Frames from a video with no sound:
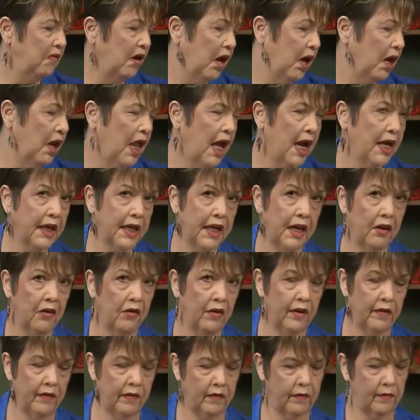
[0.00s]
I like
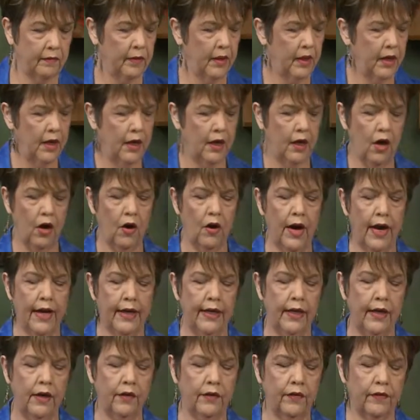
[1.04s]
carrots. All right, and
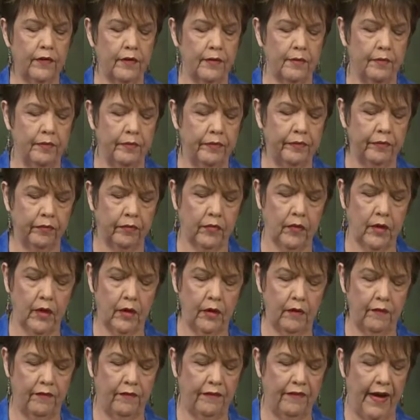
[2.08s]
here's some
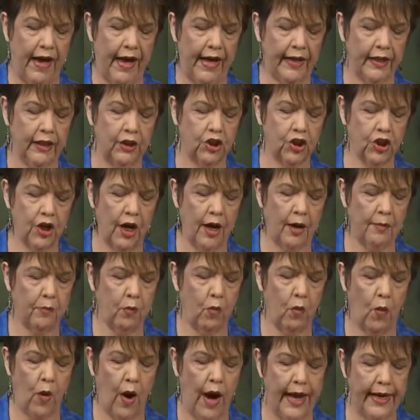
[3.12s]
finely chopped
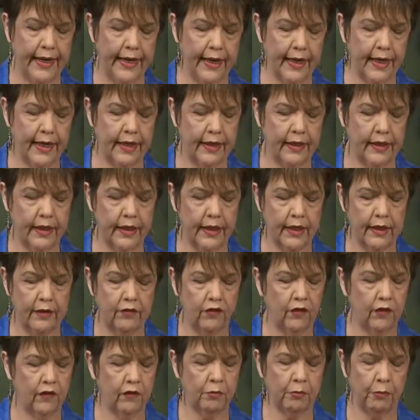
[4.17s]
white onion.
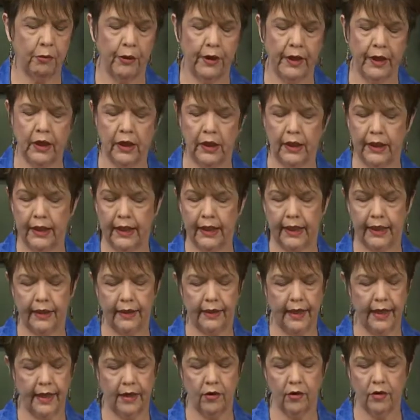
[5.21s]
Just sprinkle it in
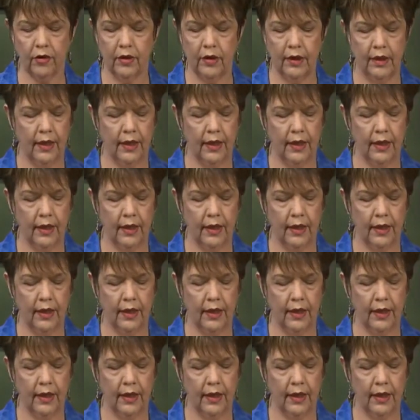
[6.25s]
there